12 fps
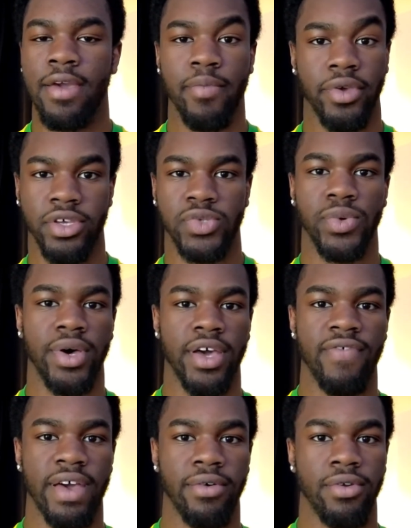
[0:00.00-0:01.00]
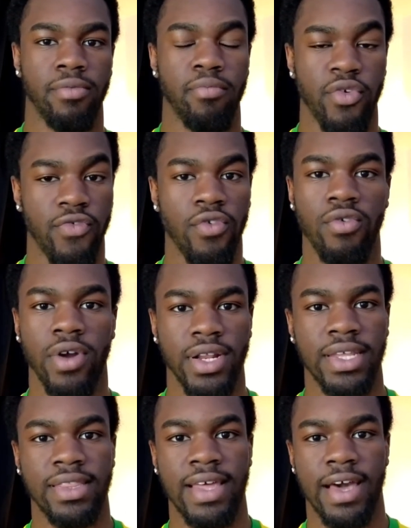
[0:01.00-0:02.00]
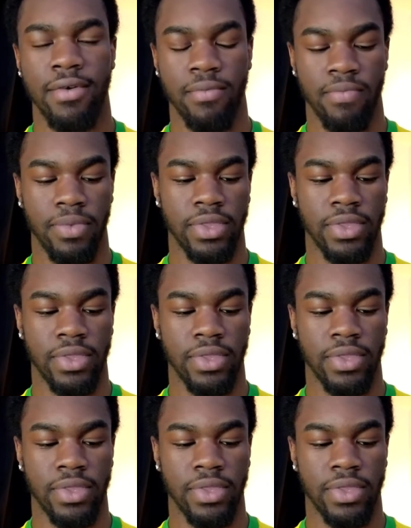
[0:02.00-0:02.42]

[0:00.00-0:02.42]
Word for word: Because what I found before I did that,